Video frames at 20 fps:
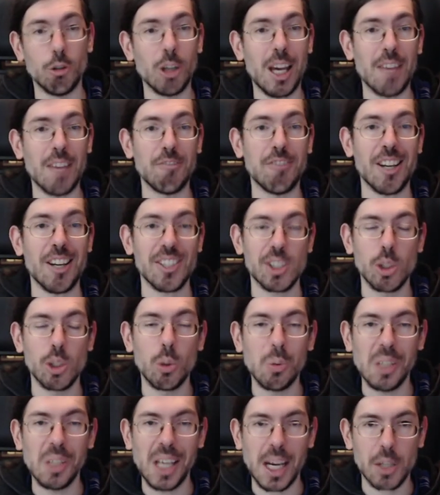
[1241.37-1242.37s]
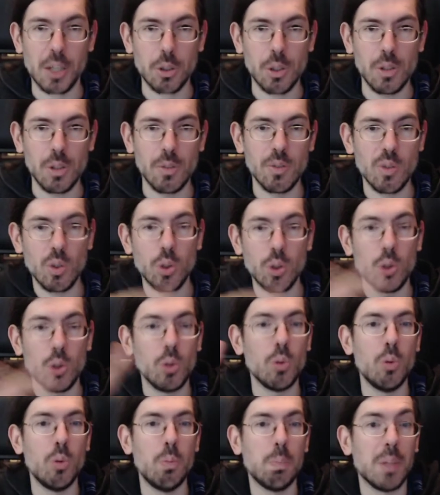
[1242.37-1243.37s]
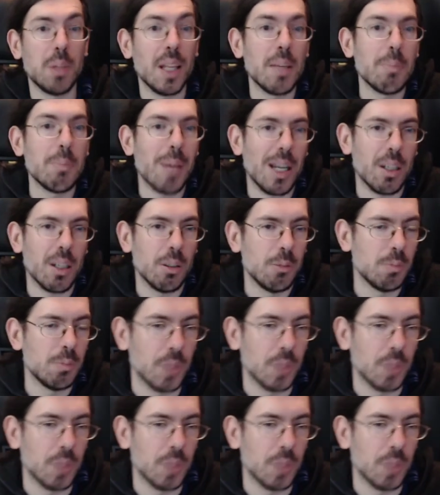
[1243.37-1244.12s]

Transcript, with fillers: have faster reactions, you play better.